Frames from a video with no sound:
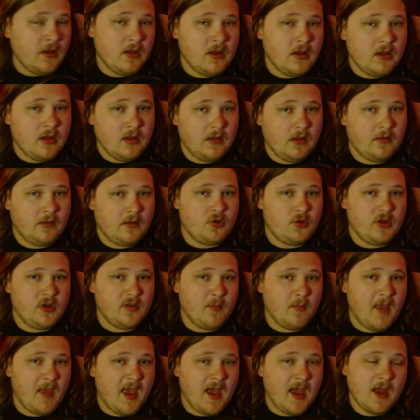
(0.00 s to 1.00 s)
And so she's
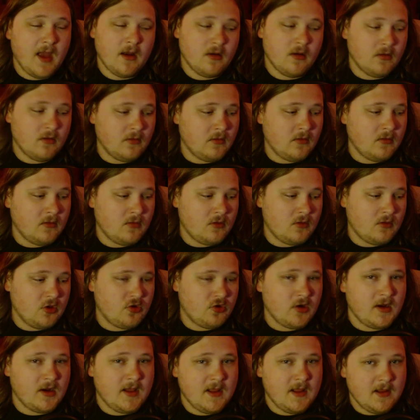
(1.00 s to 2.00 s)
mad, and she's
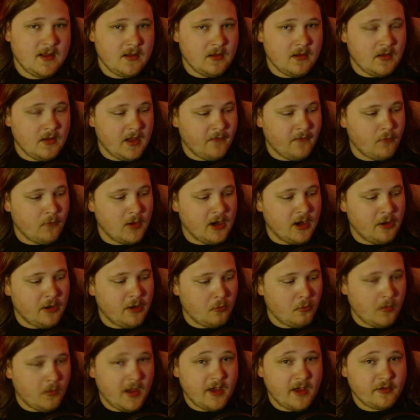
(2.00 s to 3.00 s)
trying to get everyone out of
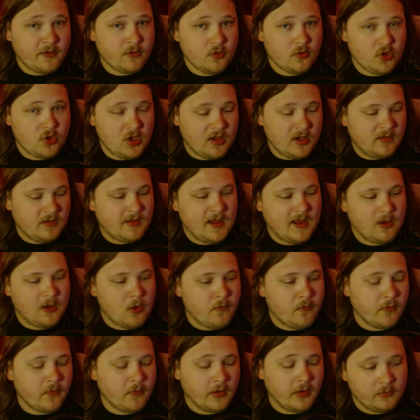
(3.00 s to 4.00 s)
the way so she can take
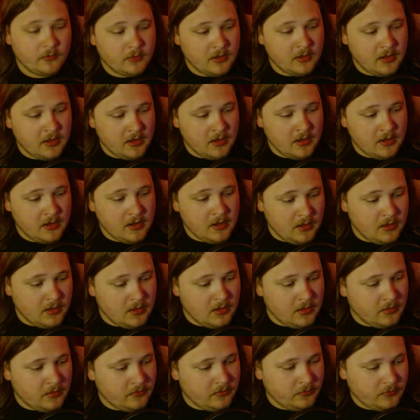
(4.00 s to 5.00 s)
over and
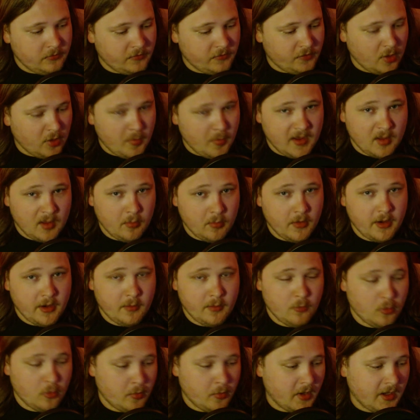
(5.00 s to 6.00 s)
start making
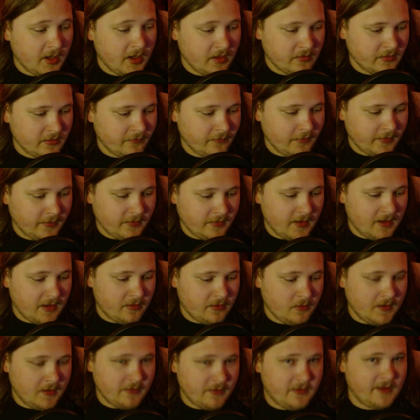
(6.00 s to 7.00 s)
more money and stuff like that.
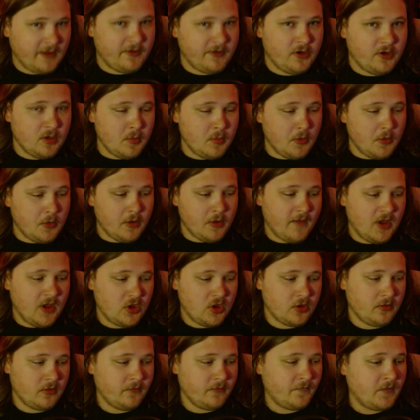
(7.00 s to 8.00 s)
So that's her
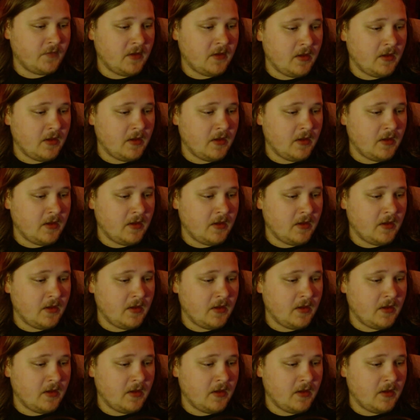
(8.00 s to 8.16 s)
motivation.